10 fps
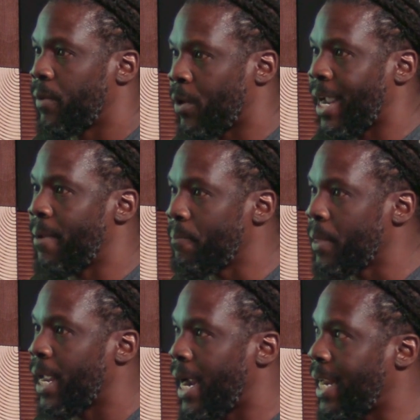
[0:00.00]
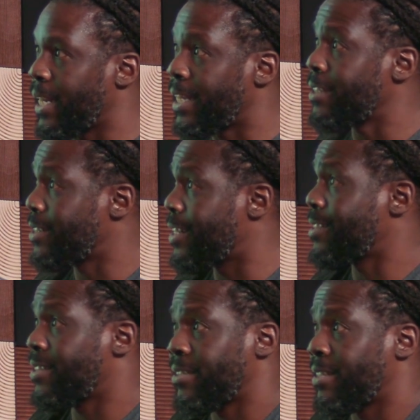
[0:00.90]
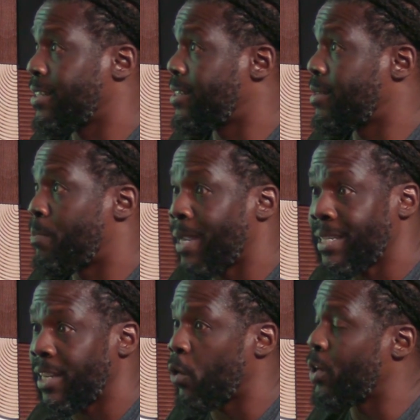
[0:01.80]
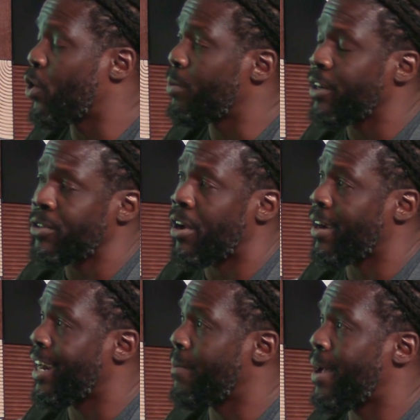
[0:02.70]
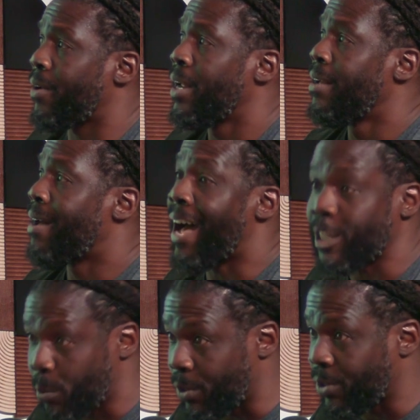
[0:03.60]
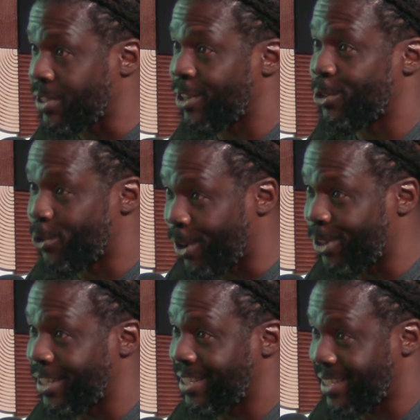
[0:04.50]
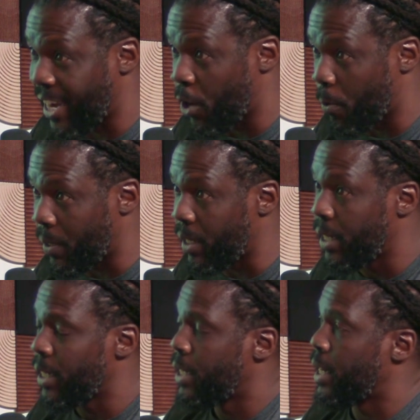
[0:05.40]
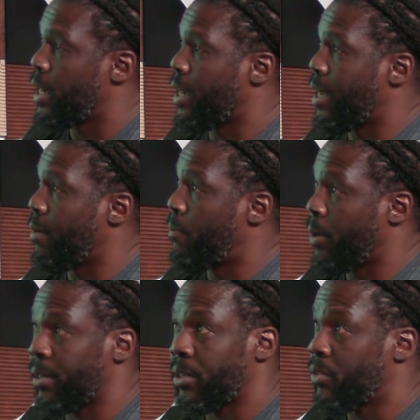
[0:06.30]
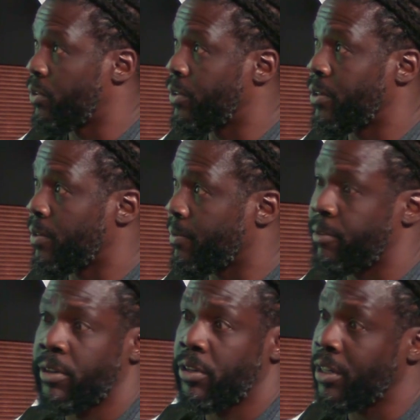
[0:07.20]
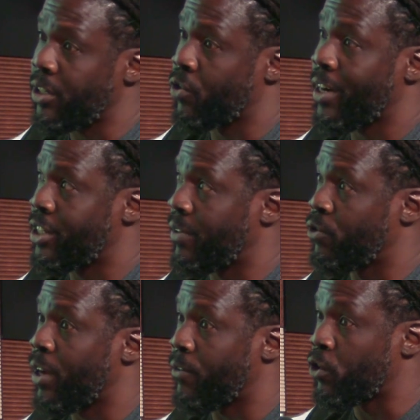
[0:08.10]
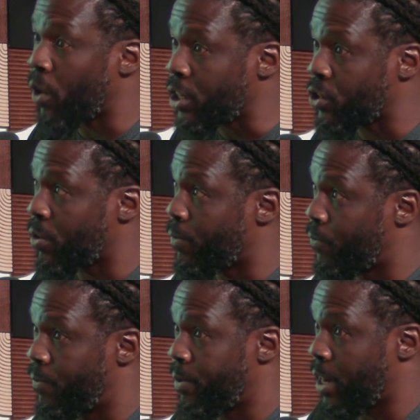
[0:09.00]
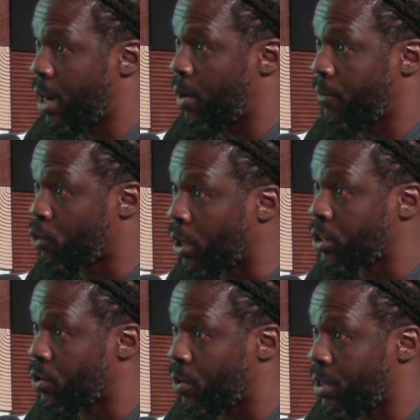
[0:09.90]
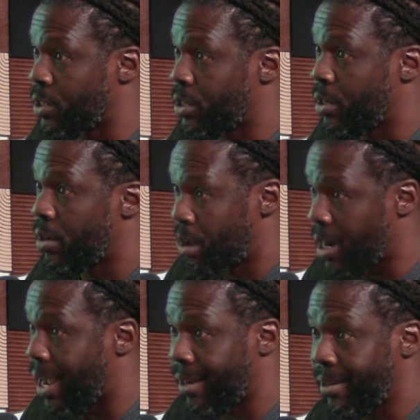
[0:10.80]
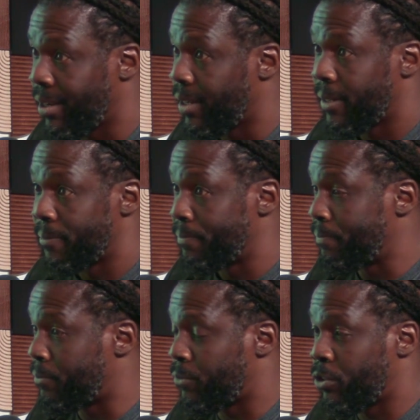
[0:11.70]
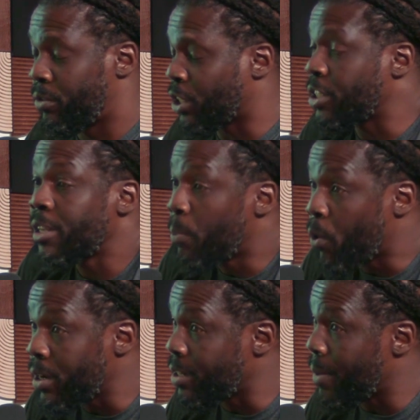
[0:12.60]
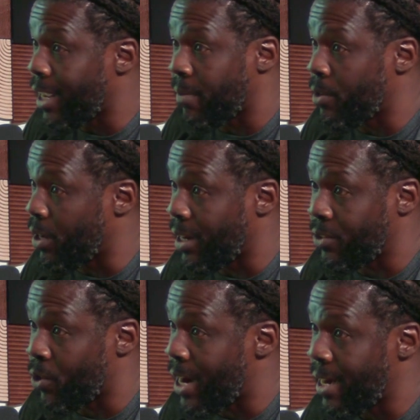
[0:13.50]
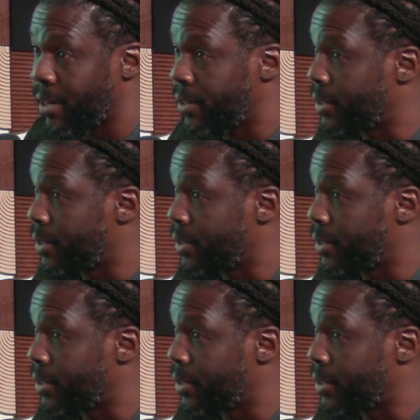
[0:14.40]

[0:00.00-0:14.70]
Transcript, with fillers: Okay. Yeah. And this this is this is a big deal. We normally are talking about hospitals that are struggling to stay open. Yeah. Uh, but goodness gracious, if if drugstore you know if drugstores are not just as important to many communities, right?